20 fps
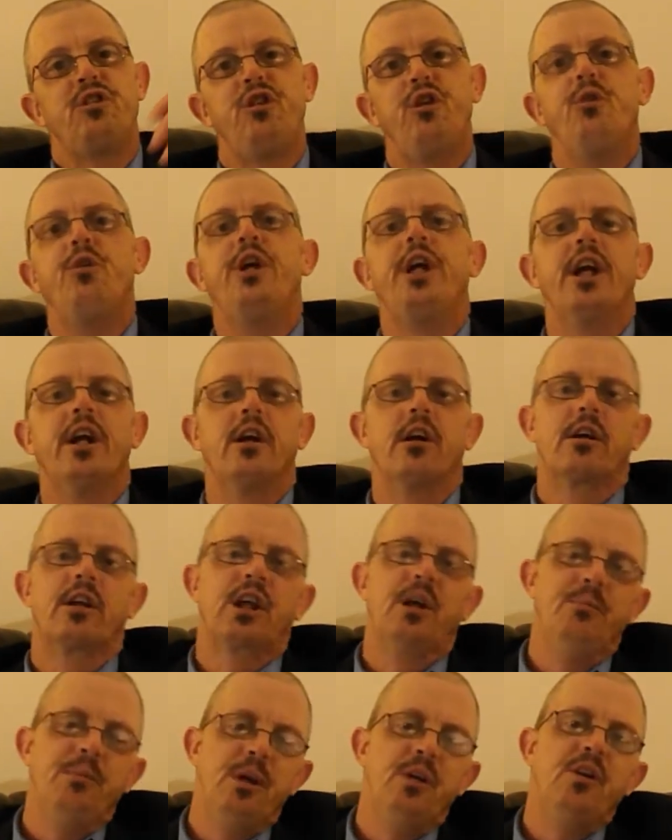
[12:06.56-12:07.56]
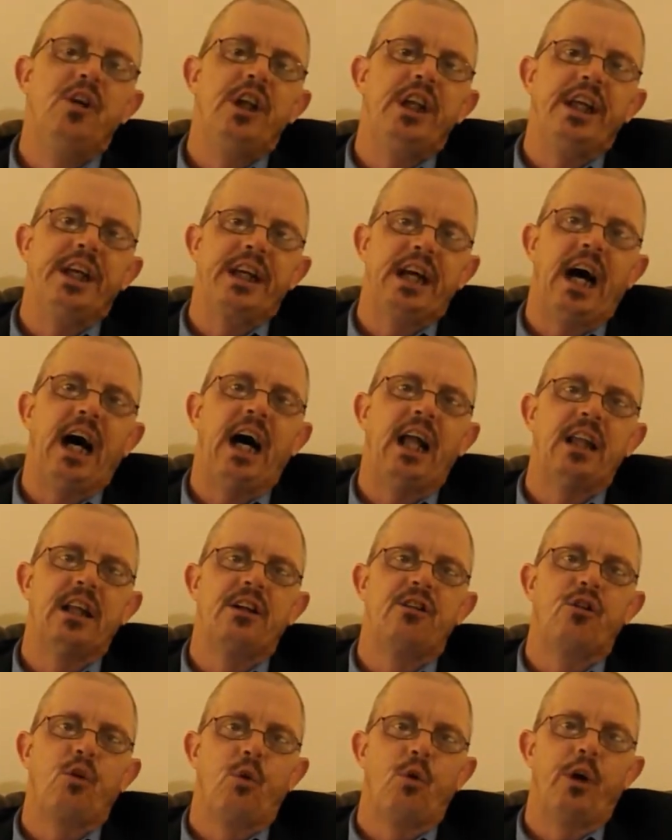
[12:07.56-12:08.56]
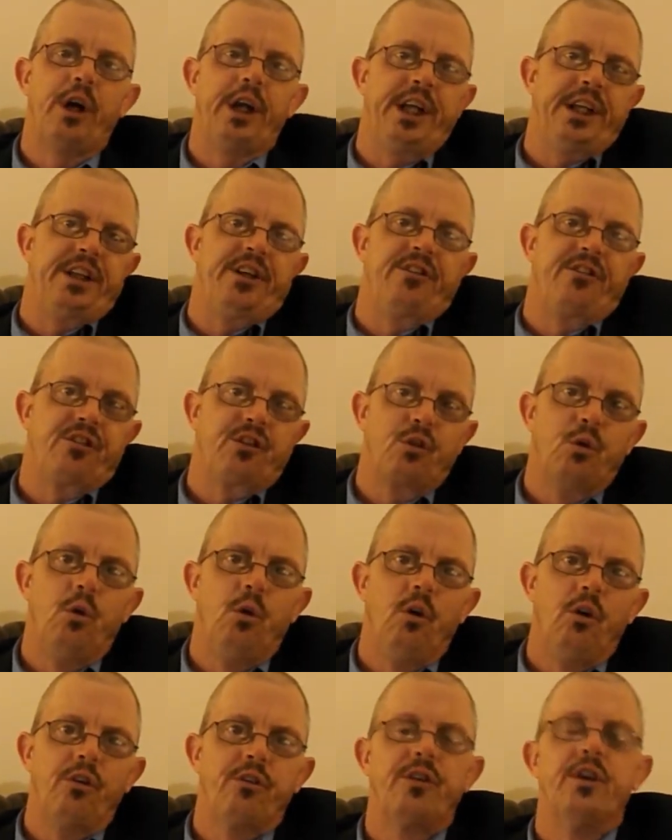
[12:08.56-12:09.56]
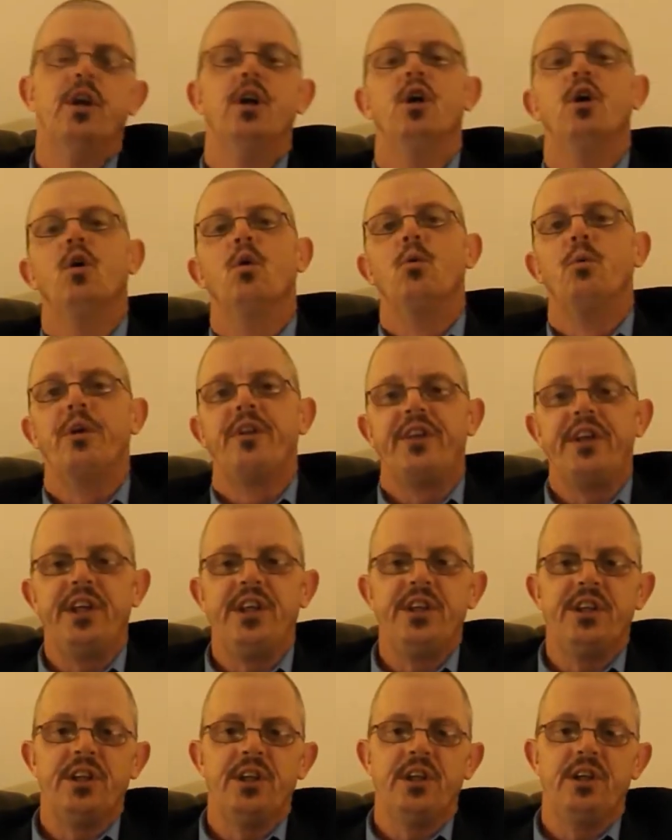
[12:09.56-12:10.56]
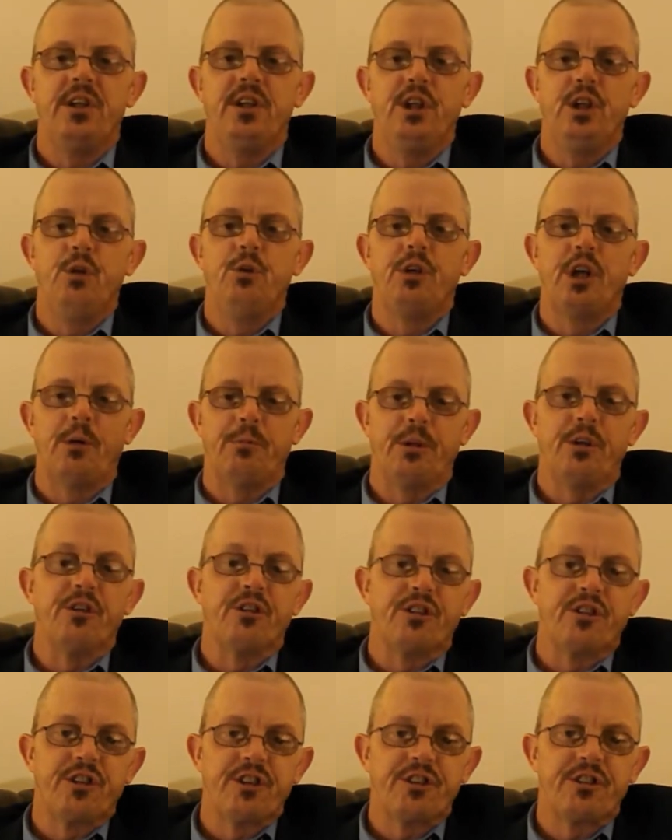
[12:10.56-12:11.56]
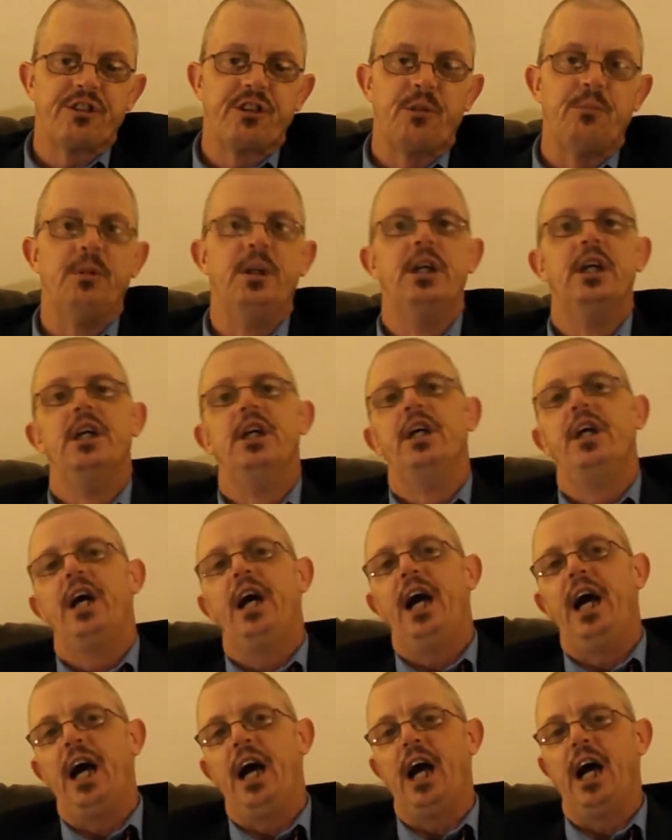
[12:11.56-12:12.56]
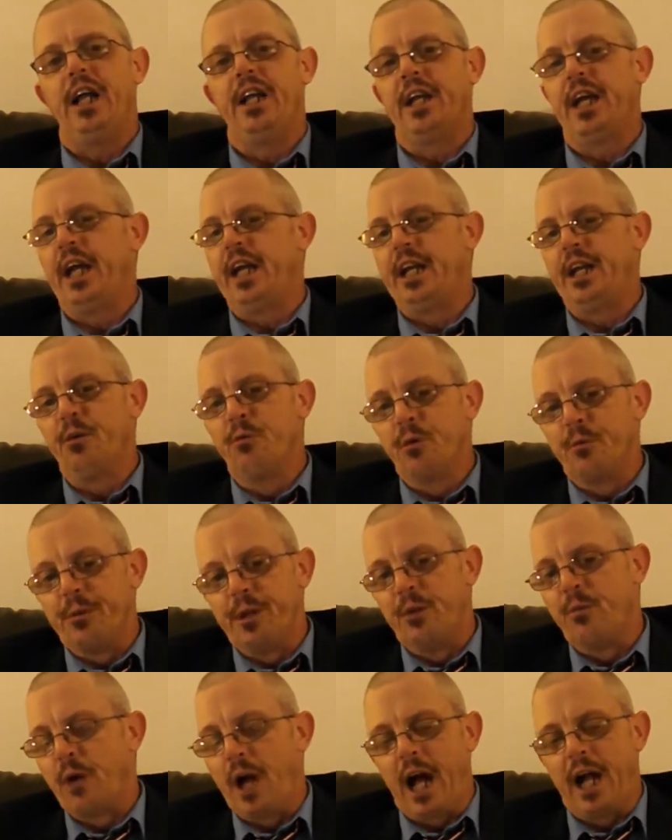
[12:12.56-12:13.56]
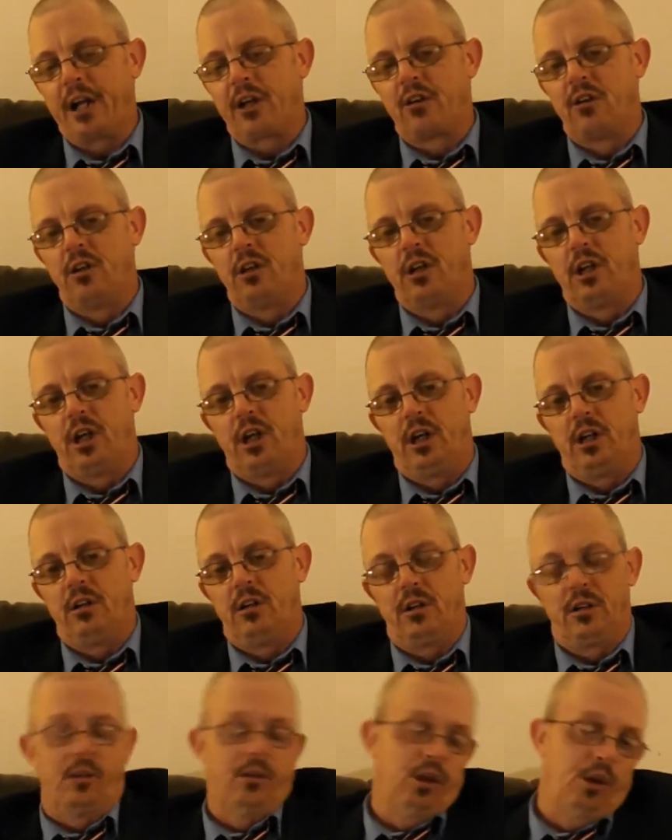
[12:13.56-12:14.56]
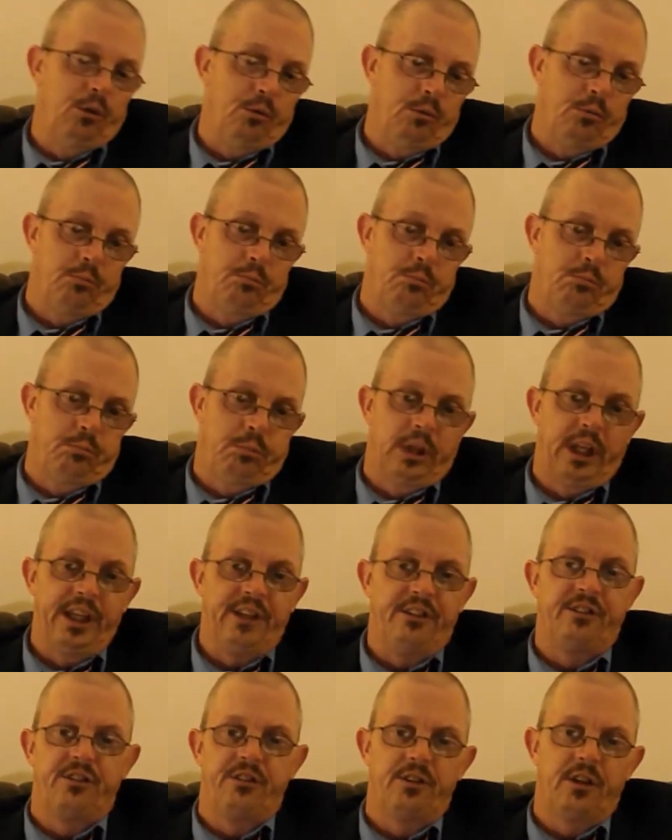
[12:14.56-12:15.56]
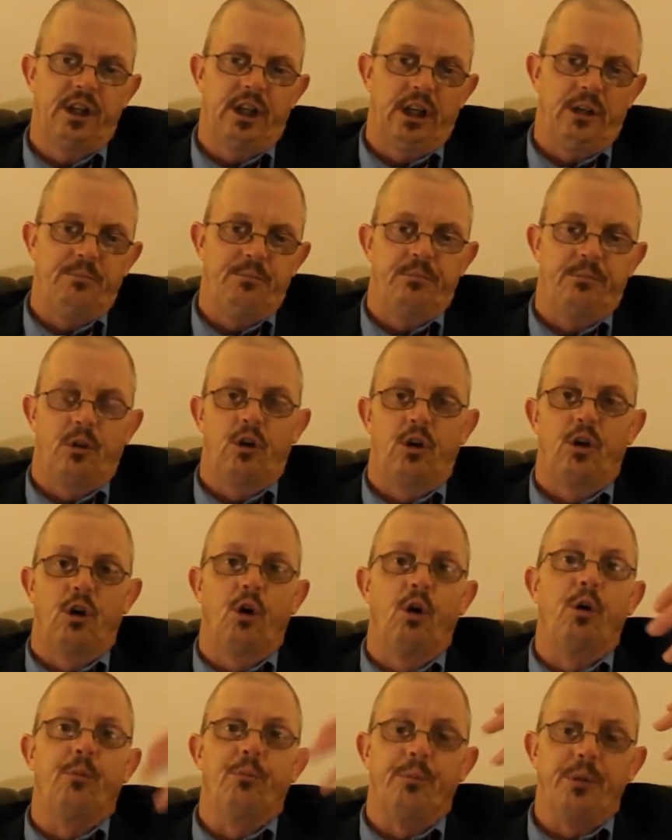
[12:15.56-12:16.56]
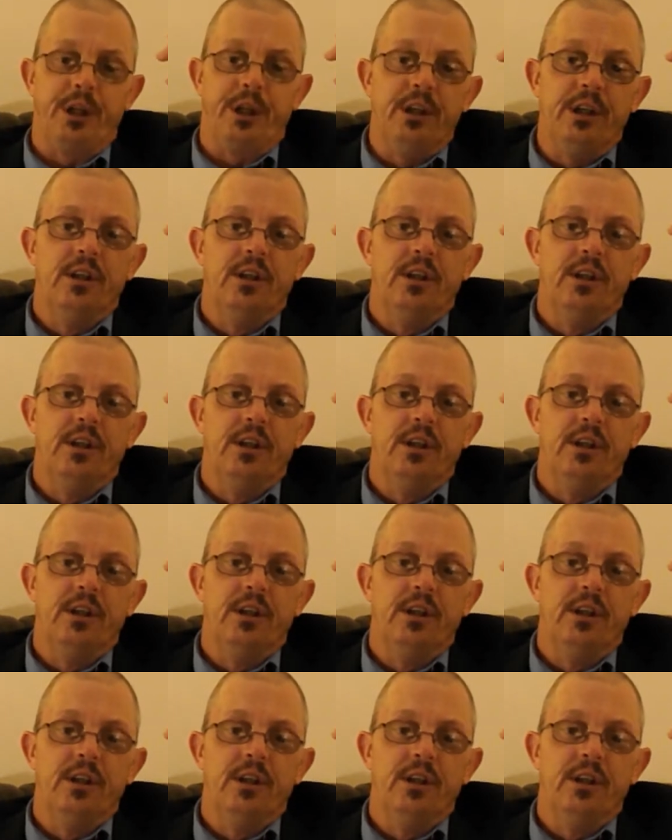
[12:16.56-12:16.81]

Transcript: two-year community college-oriented schools within the UW system, and it would be a radical place, or it